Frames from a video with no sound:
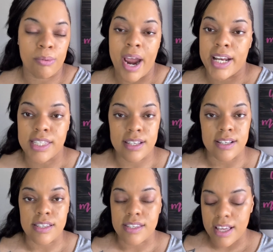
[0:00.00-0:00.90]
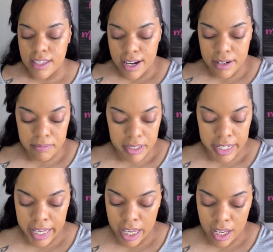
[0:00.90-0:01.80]
right into concealer.
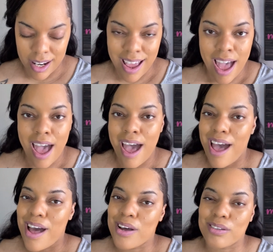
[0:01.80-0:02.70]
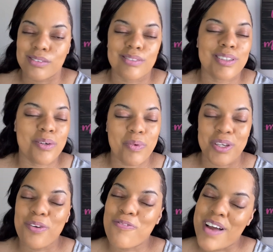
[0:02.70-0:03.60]
Again, when
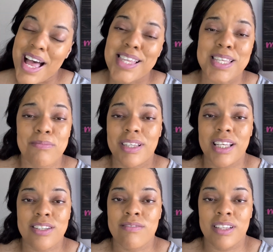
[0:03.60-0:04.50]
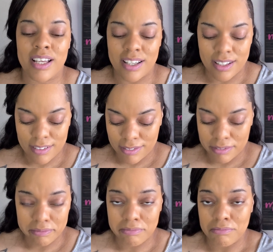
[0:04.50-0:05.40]
you find something that you love,
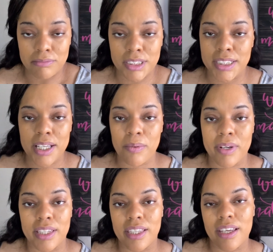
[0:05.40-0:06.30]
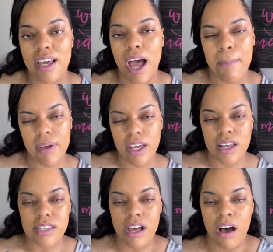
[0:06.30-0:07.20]
stick with it. I mean,
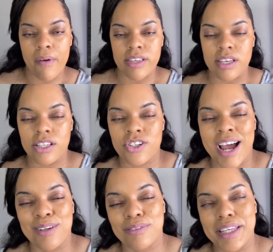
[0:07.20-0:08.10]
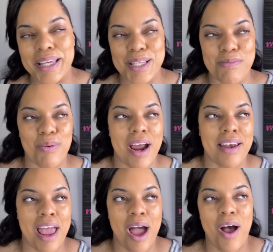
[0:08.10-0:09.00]
it's always good to try new things, but right
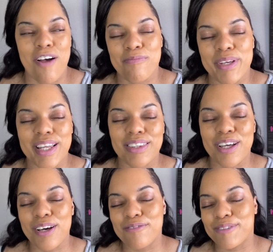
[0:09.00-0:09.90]
now I've been in love